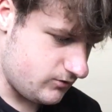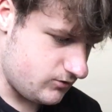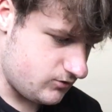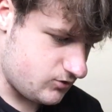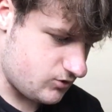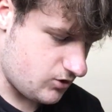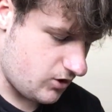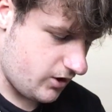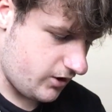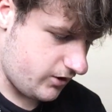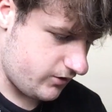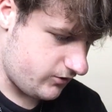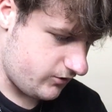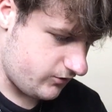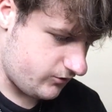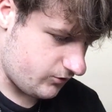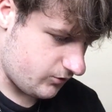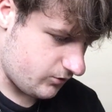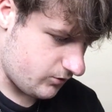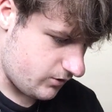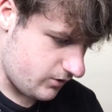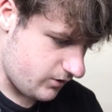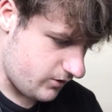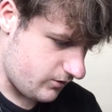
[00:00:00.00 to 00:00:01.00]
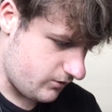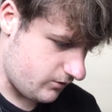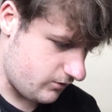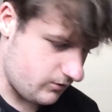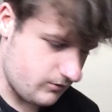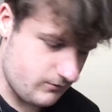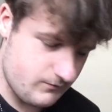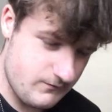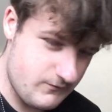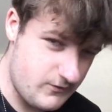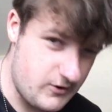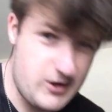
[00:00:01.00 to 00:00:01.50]
drawing
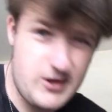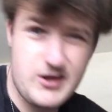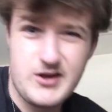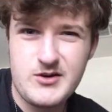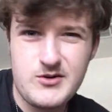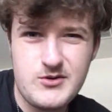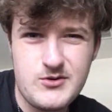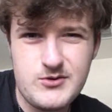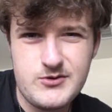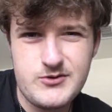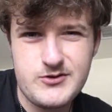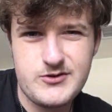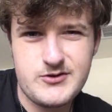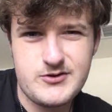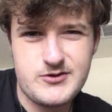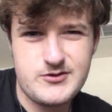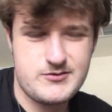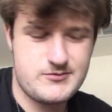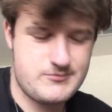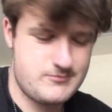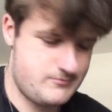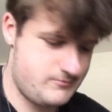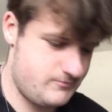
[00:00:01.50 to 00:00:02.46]
tutorial videos.